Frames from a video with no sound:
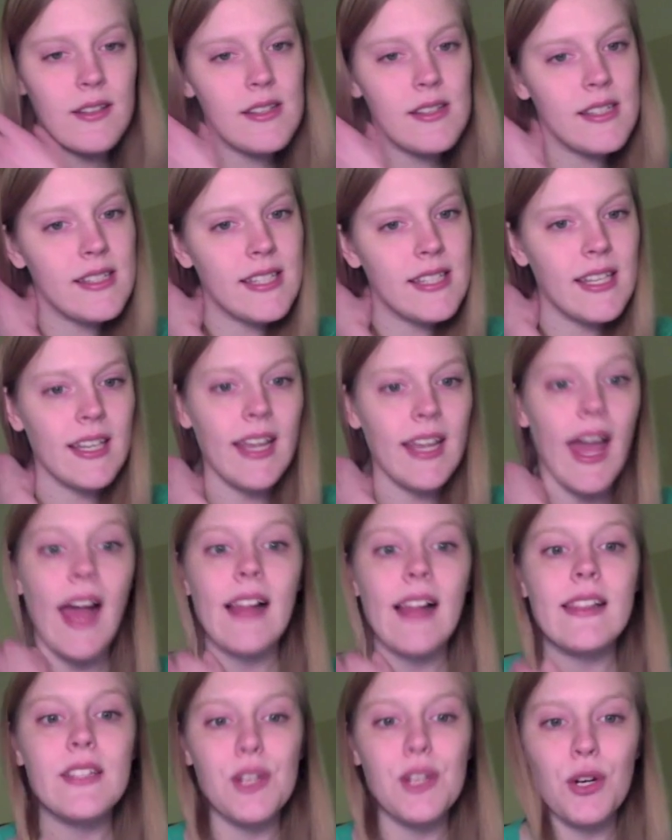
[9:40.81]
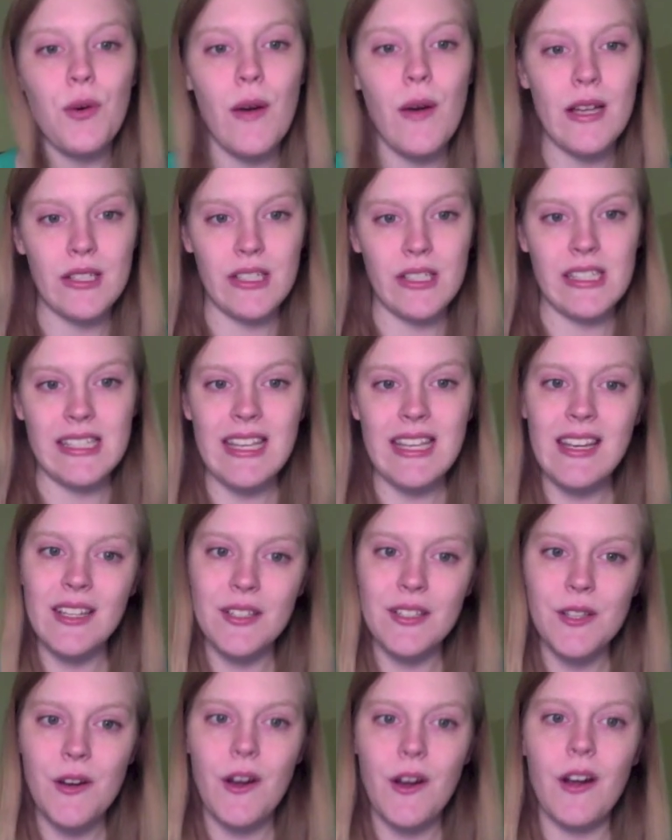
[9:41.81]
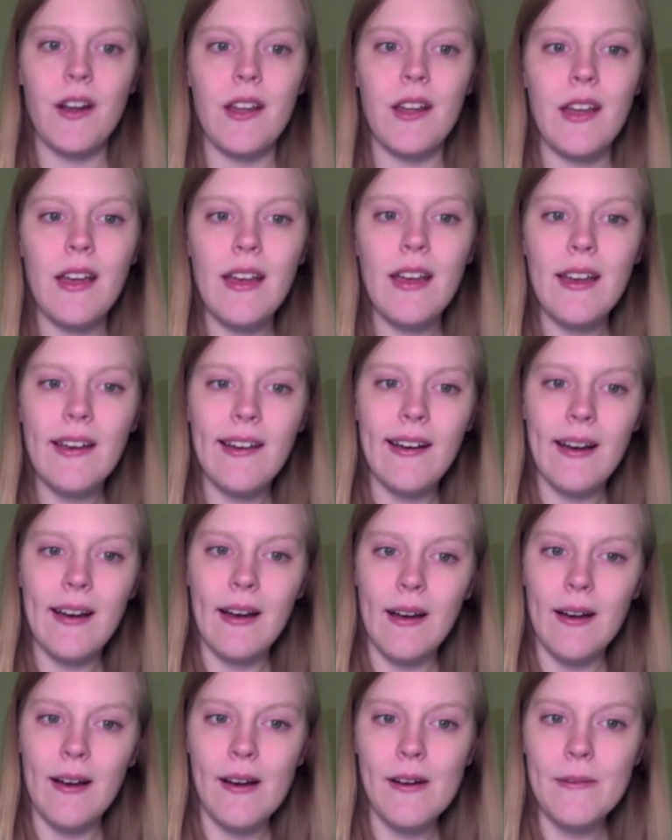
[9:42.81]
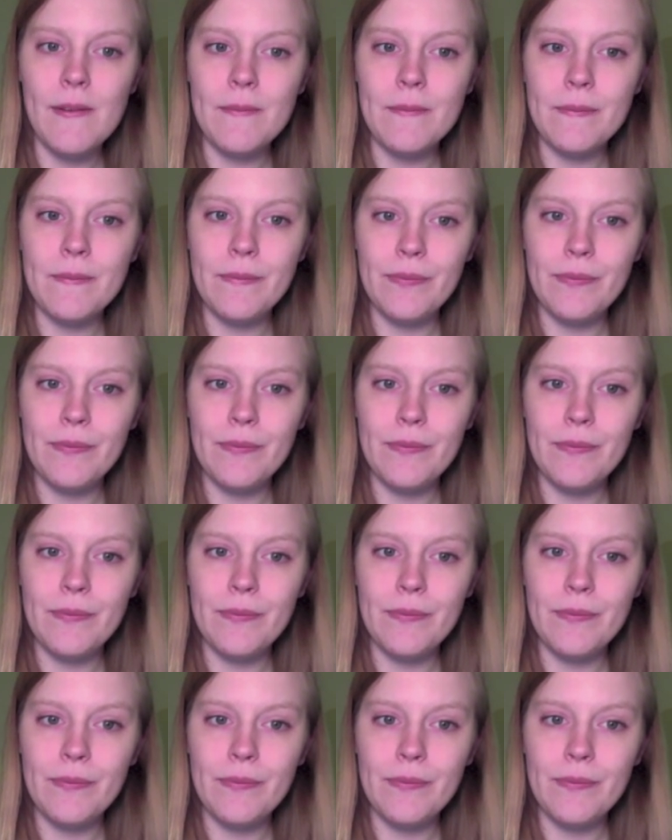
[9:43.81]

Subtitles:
to get your questions answered. And